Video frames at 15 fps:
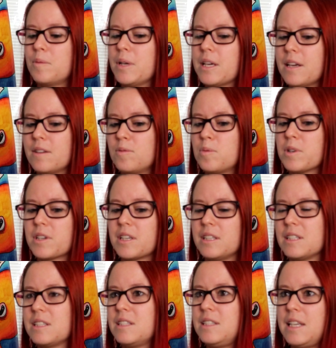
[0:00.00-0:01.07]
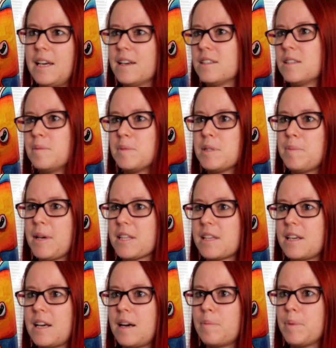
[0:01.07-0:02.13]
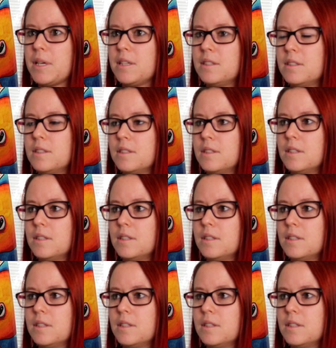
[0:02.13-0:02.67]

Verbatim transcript: We kind of work in tandem to make that happen.